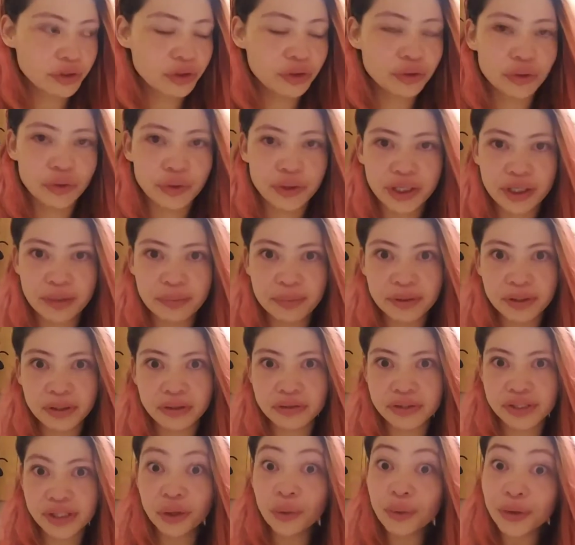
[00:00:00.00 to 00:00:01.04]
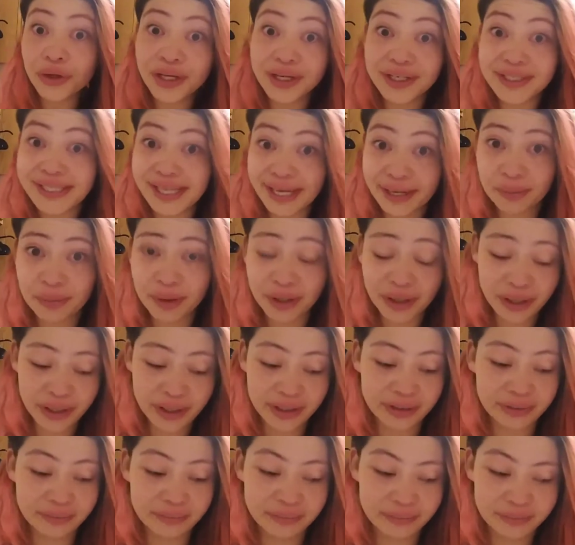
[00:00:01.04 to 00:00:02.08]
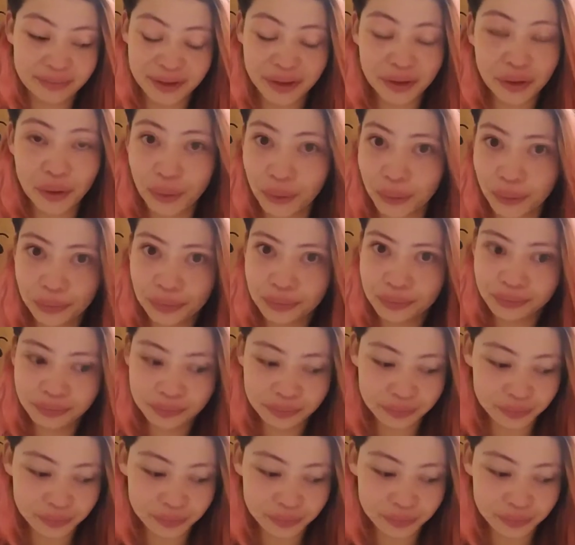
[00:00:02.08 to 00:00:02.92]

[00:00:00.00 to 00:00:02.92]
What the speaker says: growing up and the girls like, oh, you got a tampon, and, you know,